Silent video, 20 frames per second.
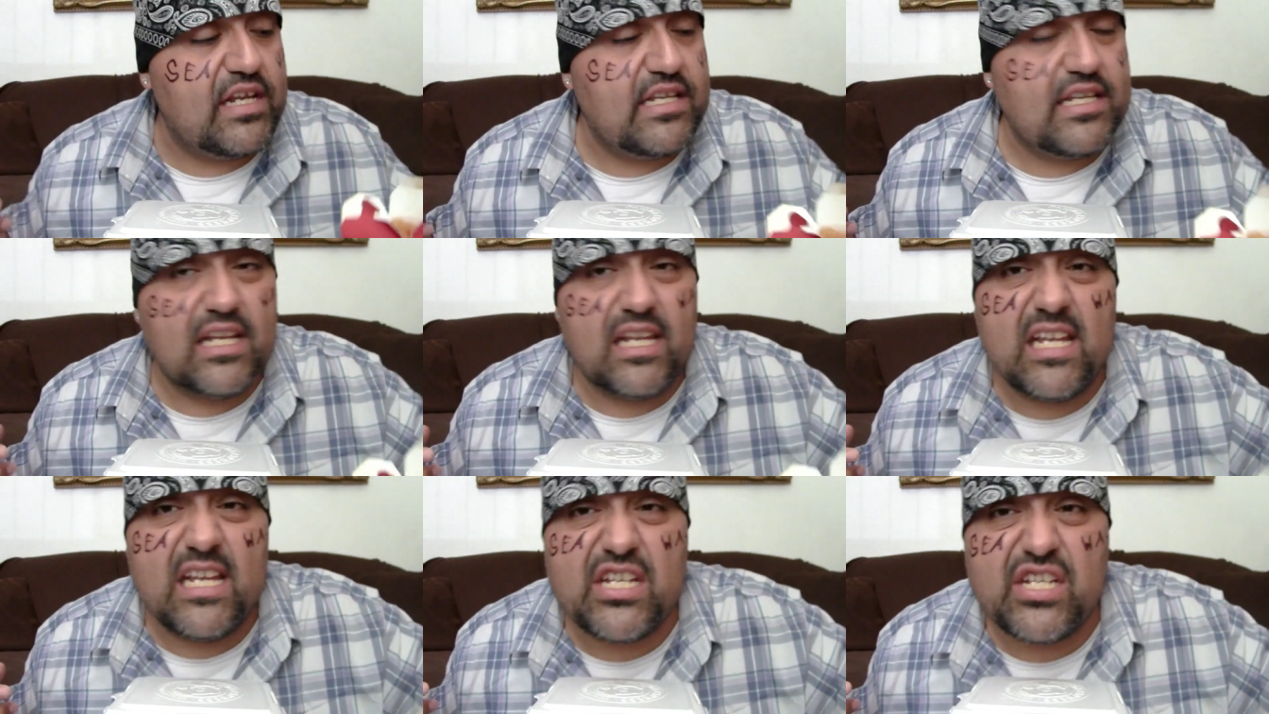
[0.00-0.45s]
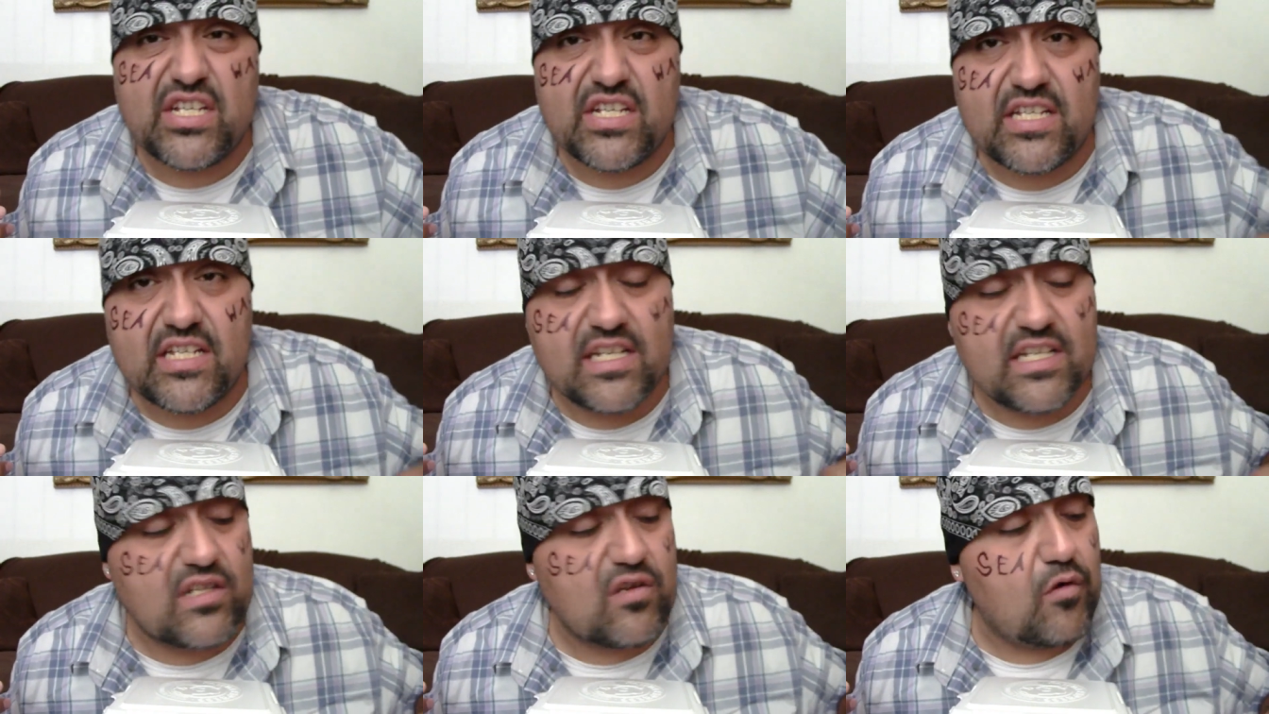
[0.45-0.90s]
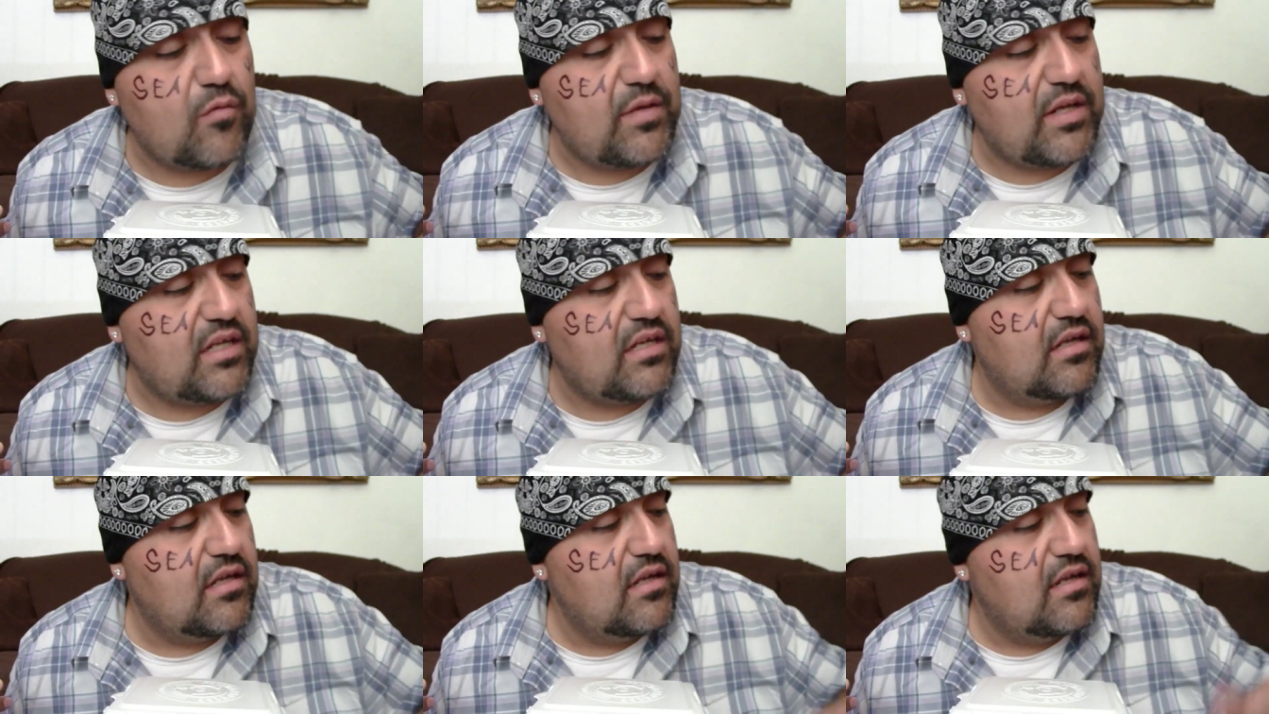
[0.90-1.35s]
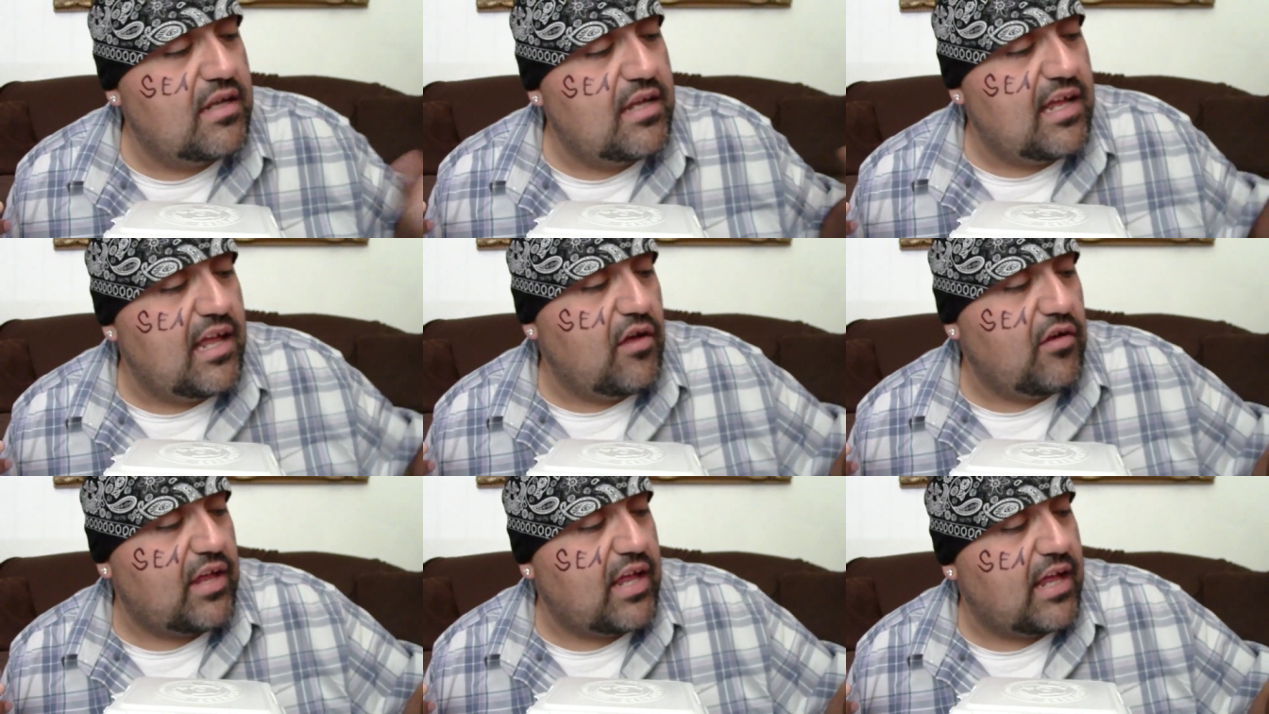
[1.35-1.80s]
deliciousness, homie.
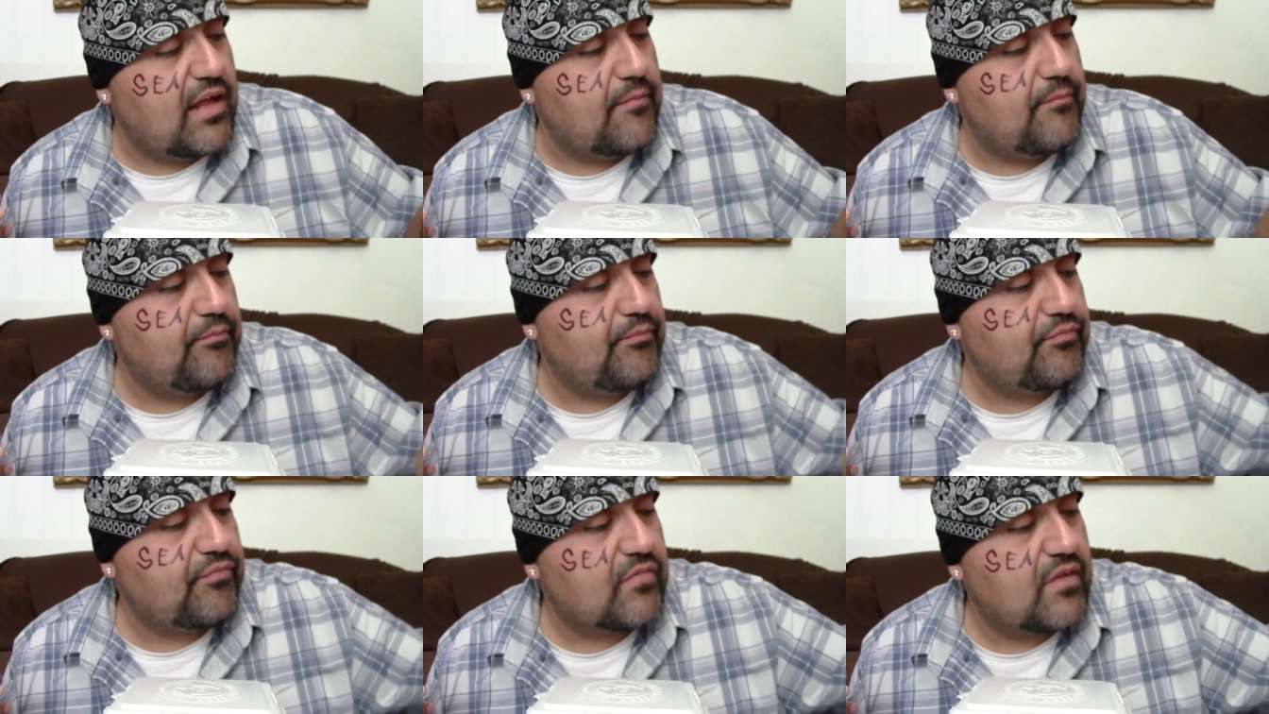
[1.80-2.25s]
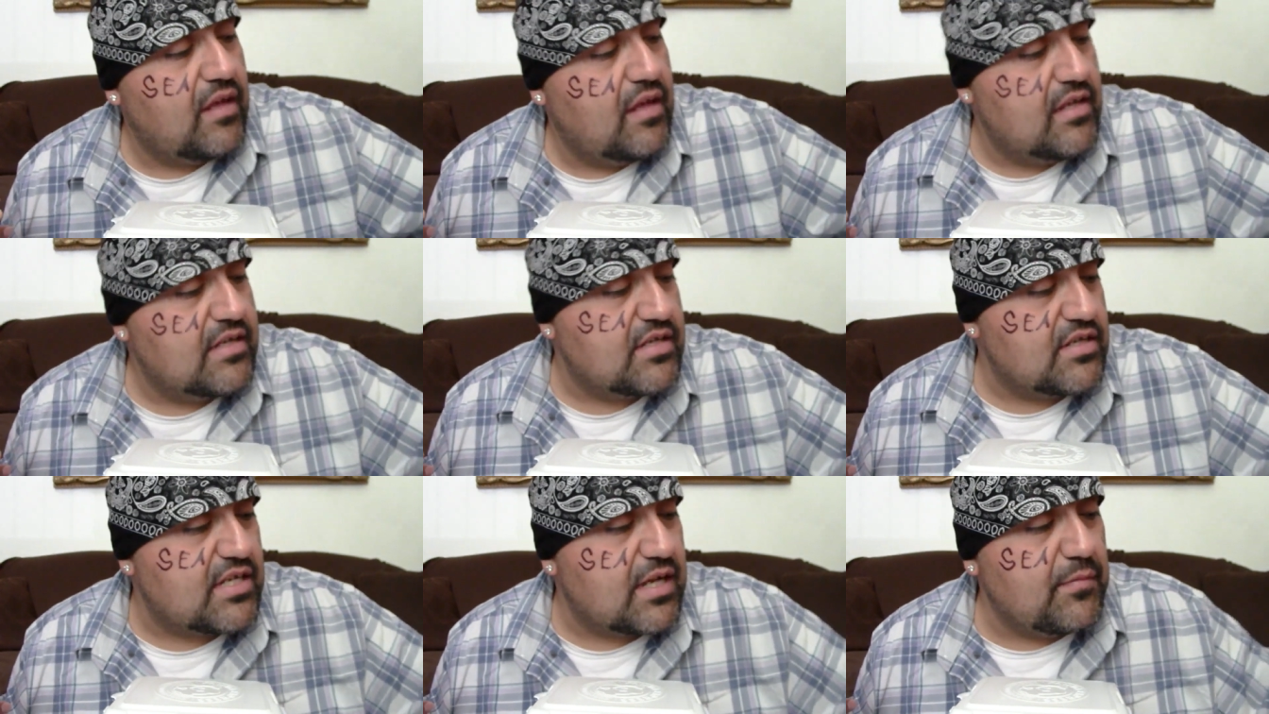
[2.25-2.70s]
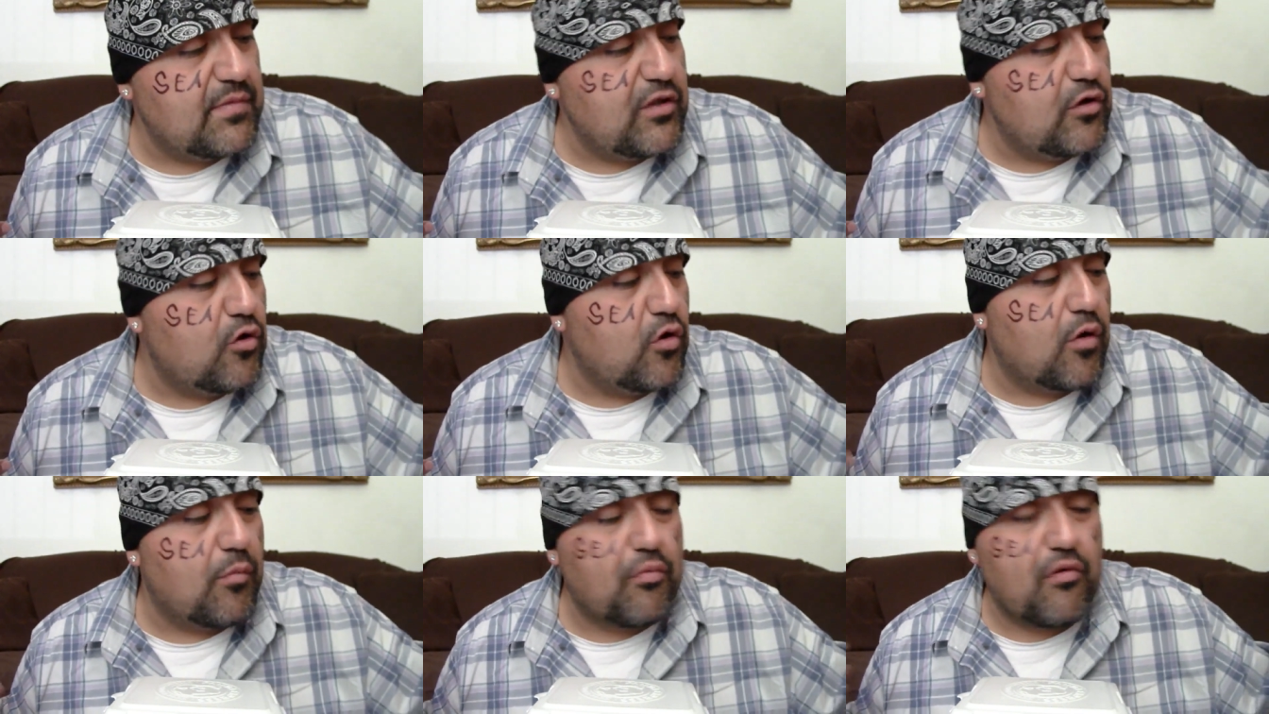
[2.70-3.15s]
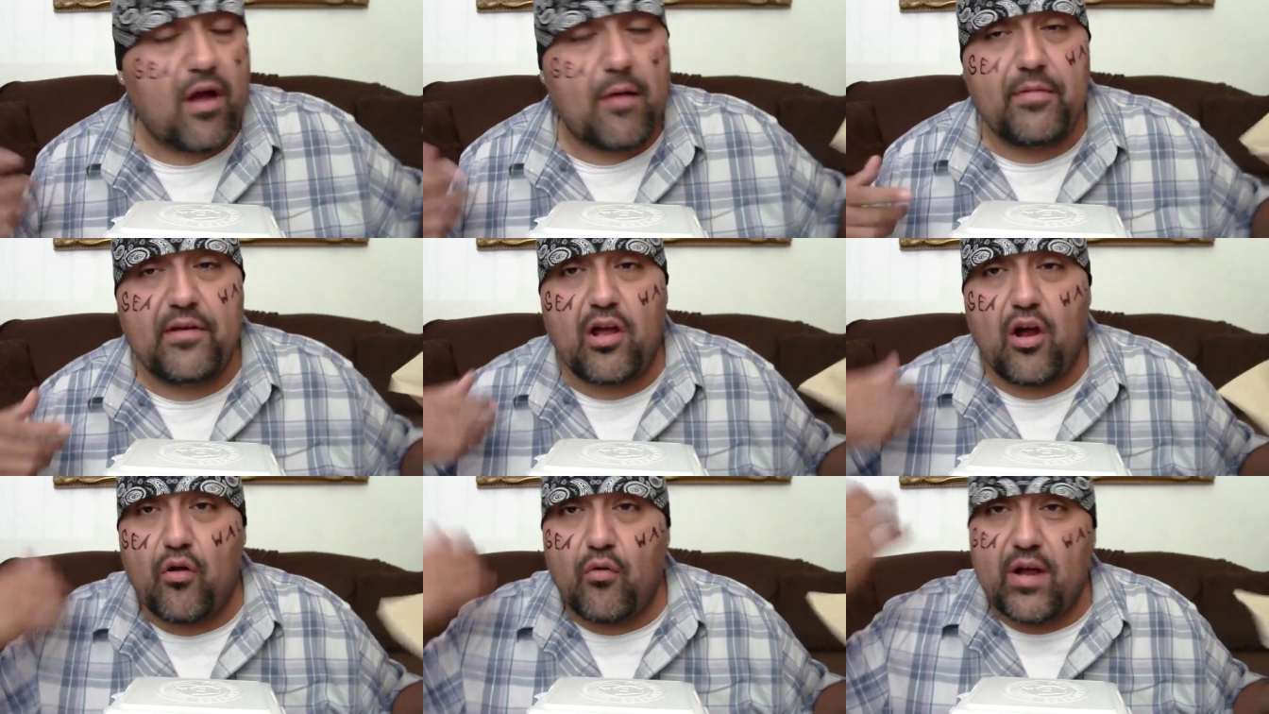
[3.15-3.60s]
Hell yeah. So some of you are
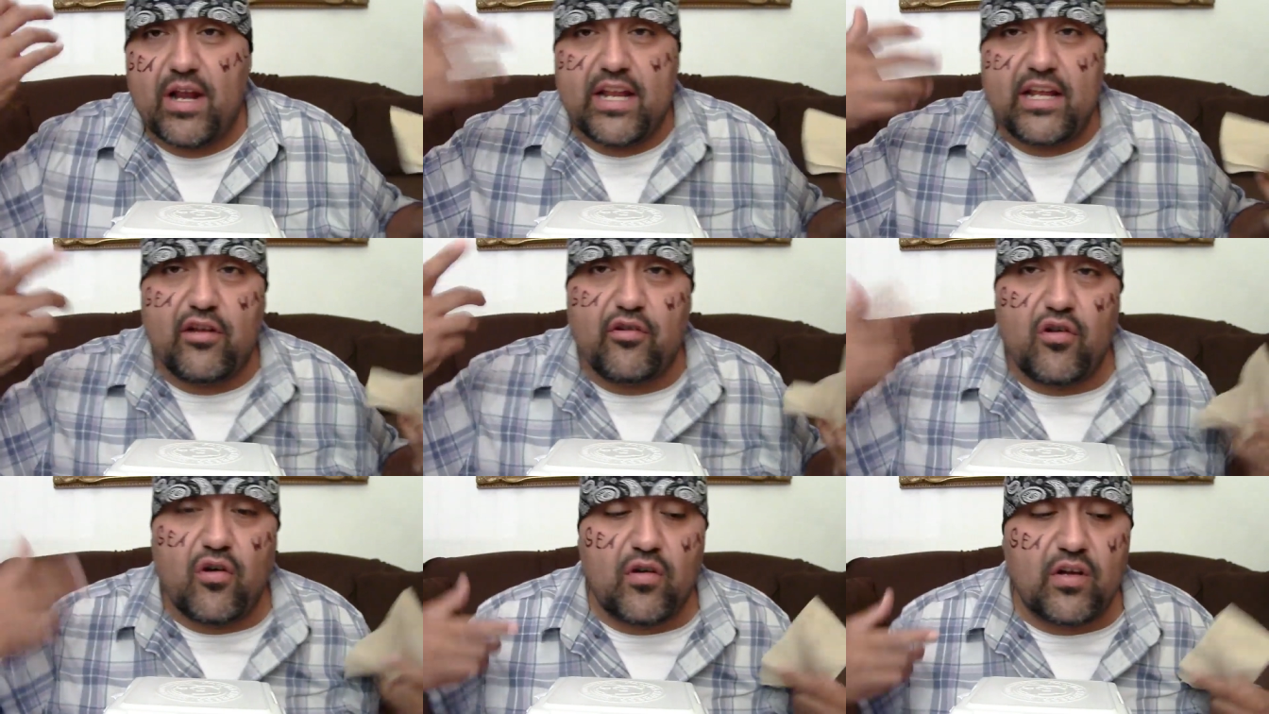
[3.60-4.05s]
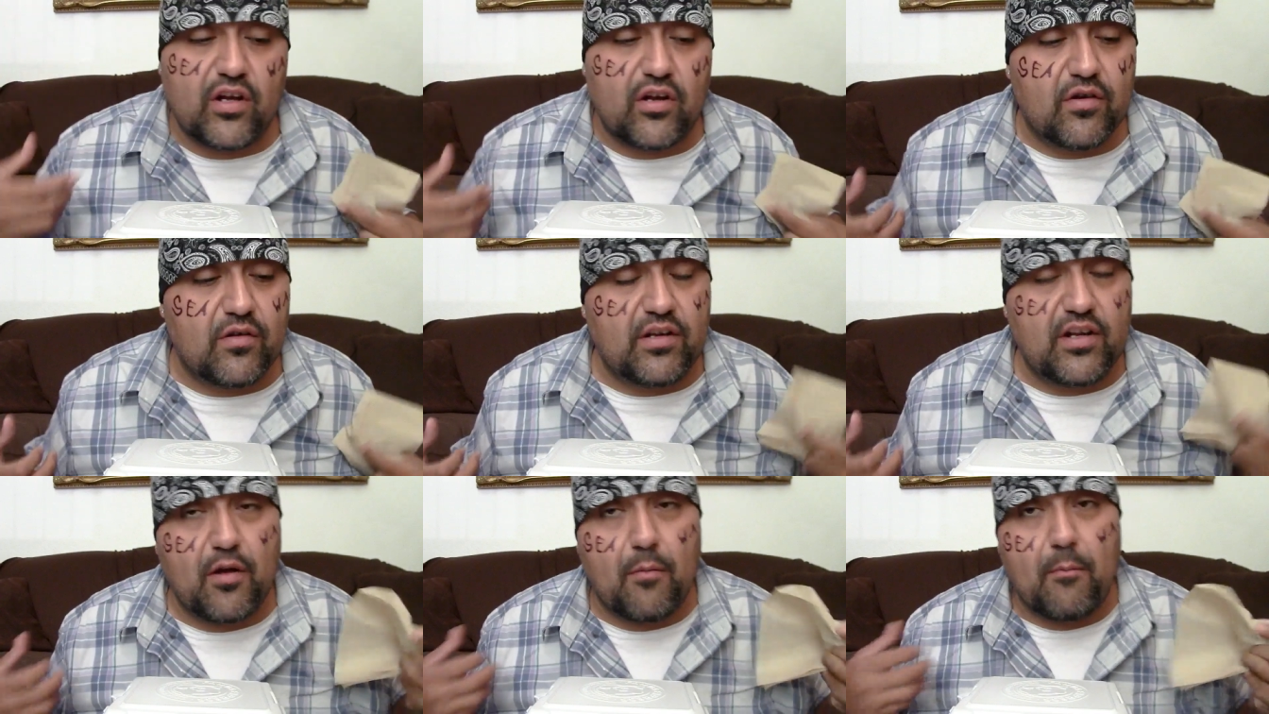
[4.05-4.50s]
probably already, you know, your your